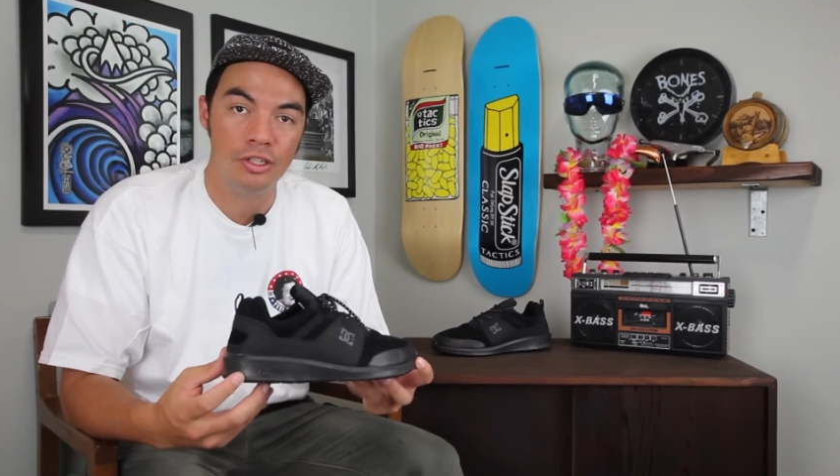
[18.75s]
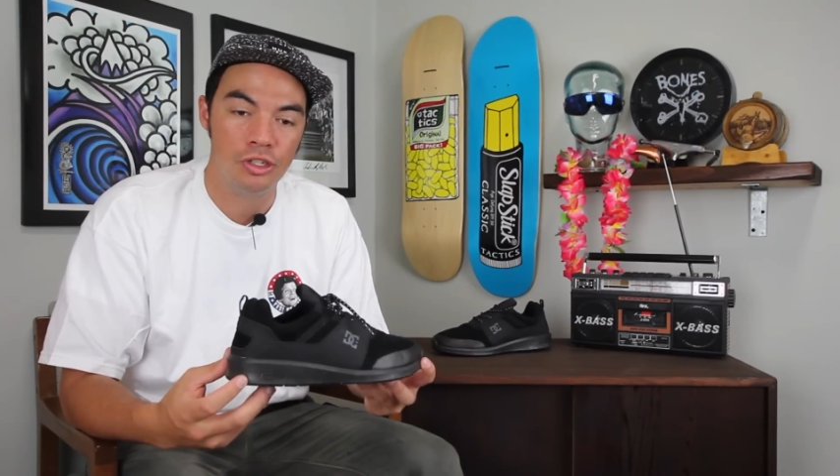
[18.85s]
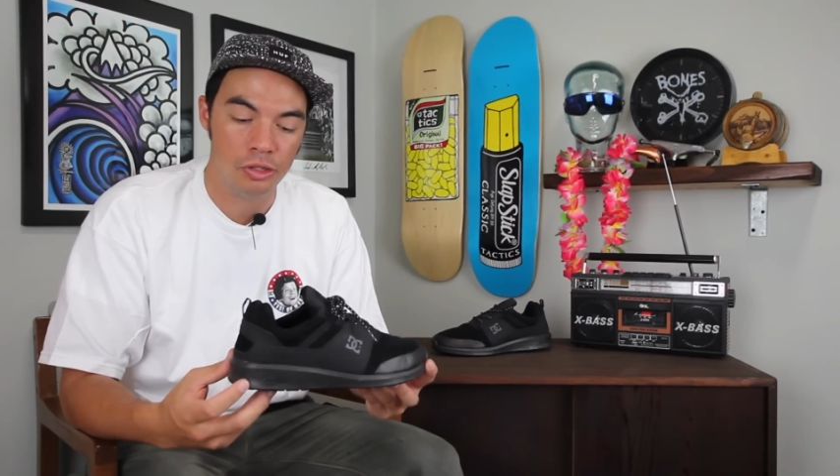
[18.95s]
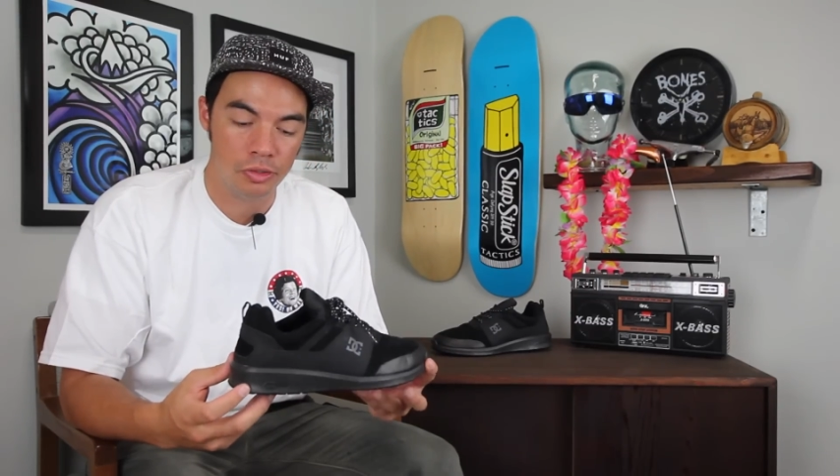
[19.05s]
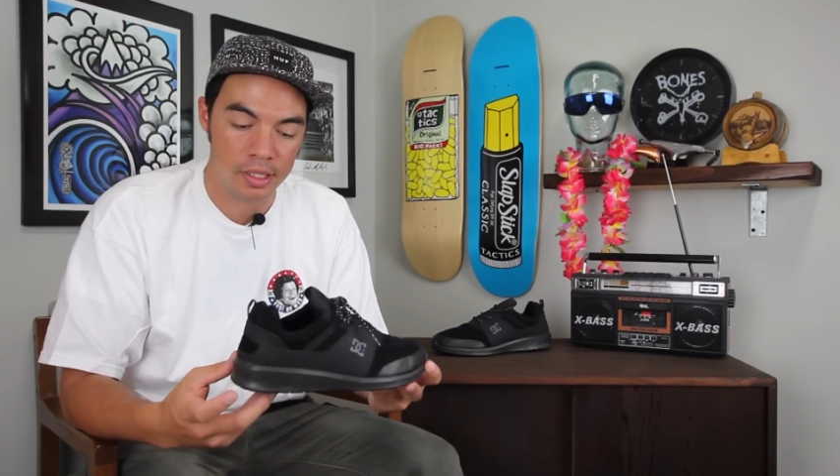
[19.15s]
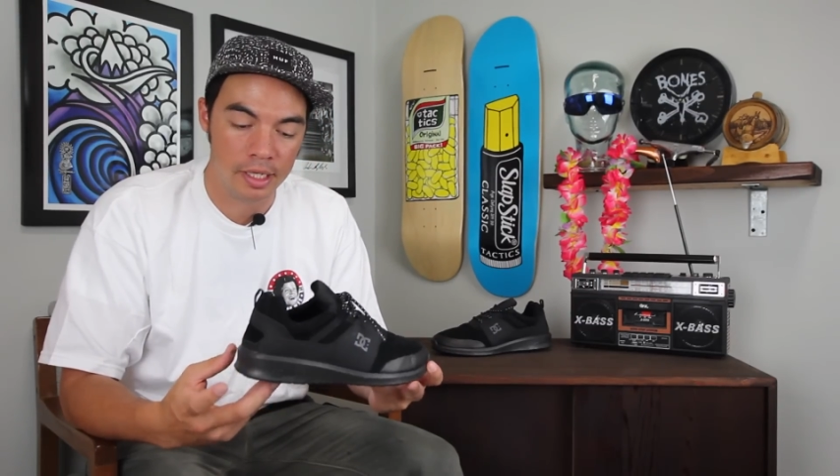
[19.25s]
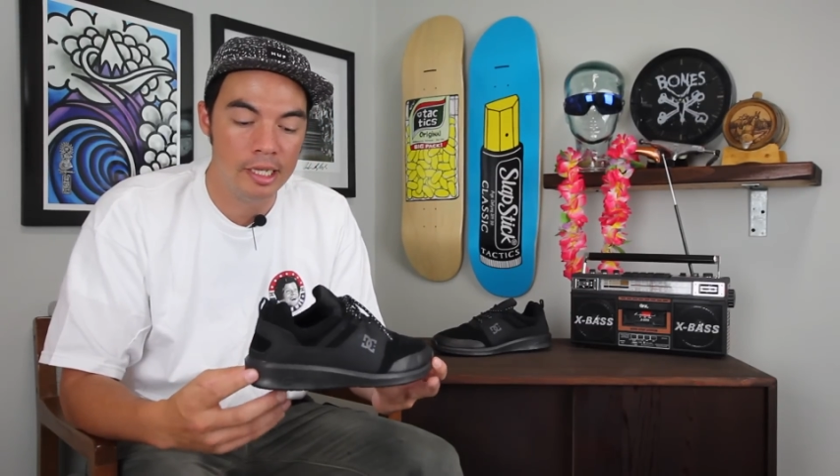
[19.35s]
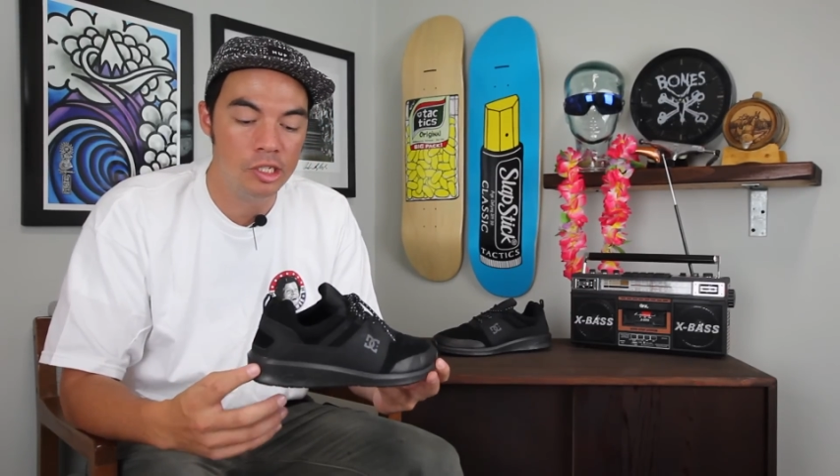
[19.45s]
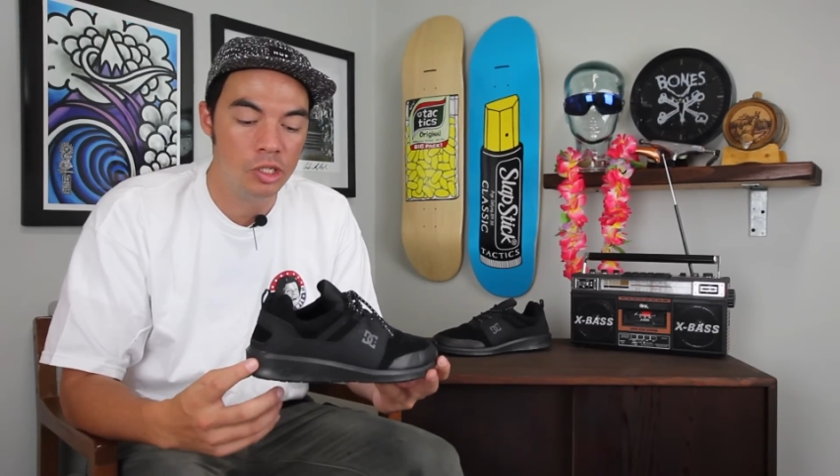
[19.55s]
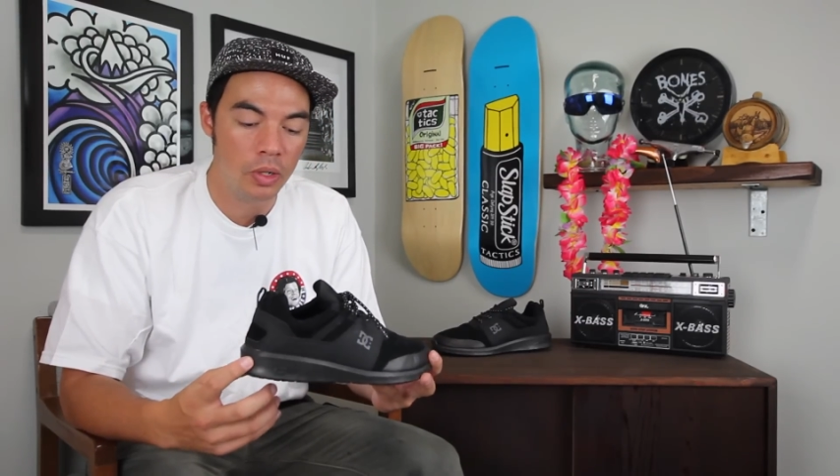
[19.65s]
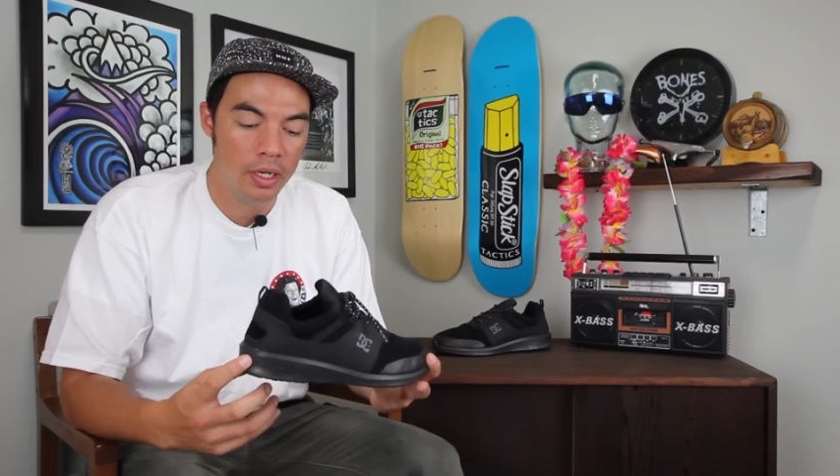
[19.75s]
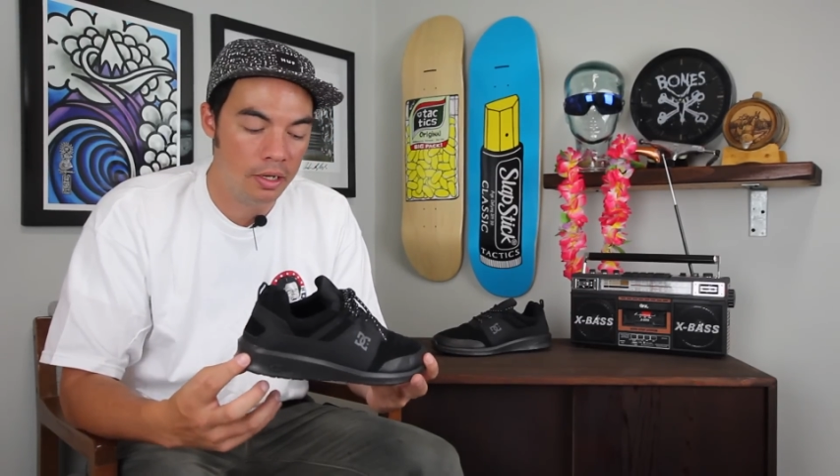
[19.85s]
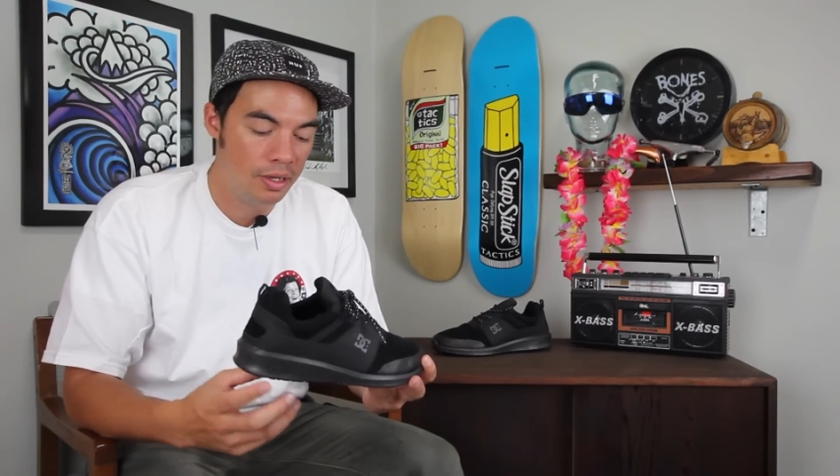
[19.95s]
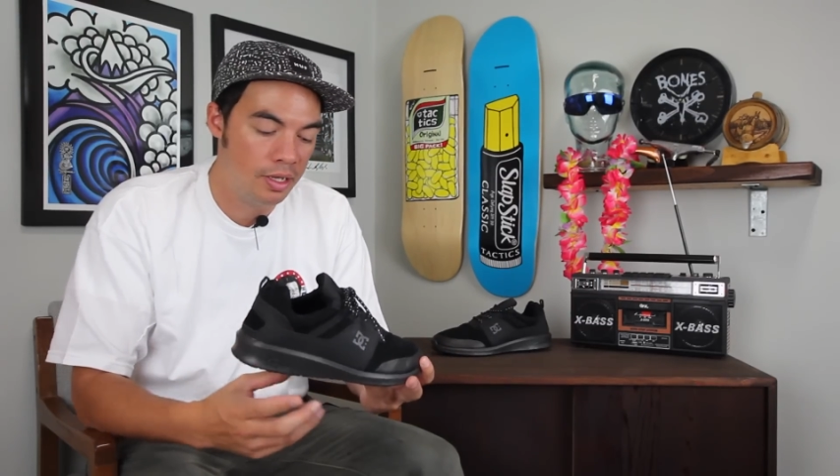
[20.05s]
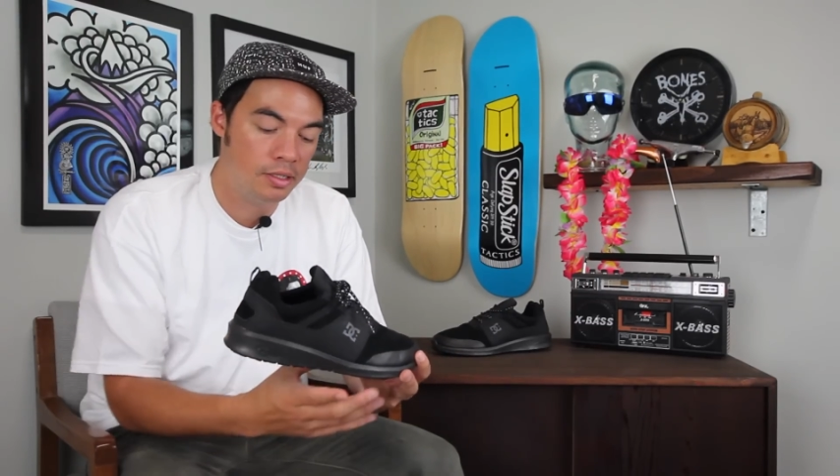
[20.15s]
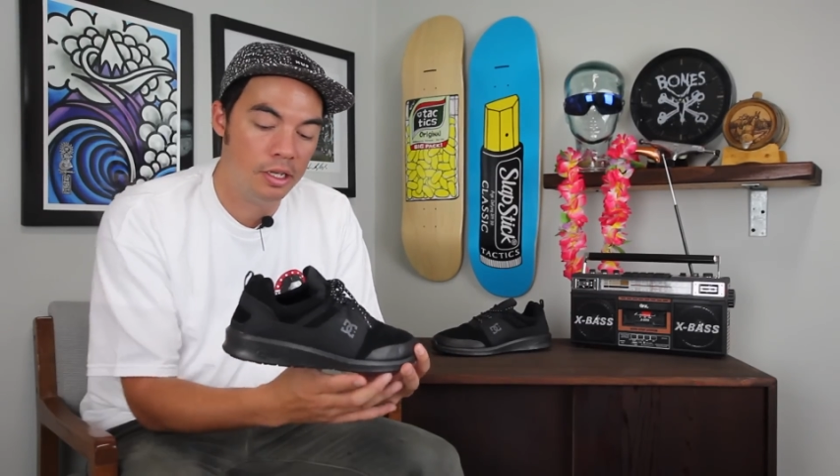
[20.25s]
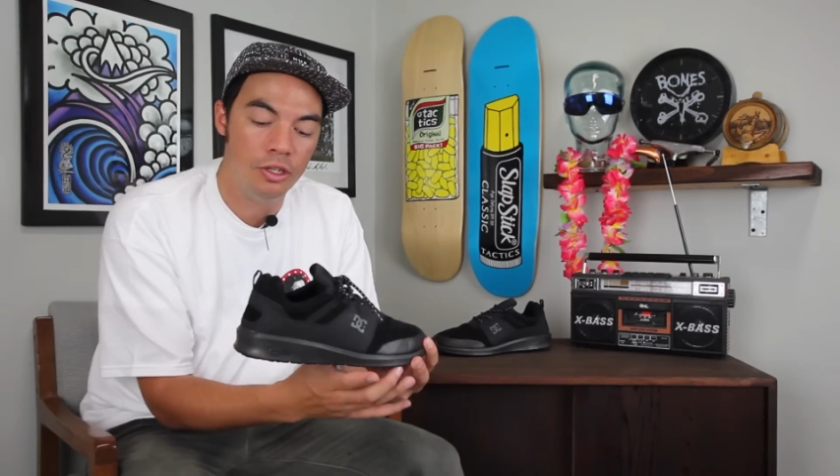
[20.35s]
shoes. The key story here is the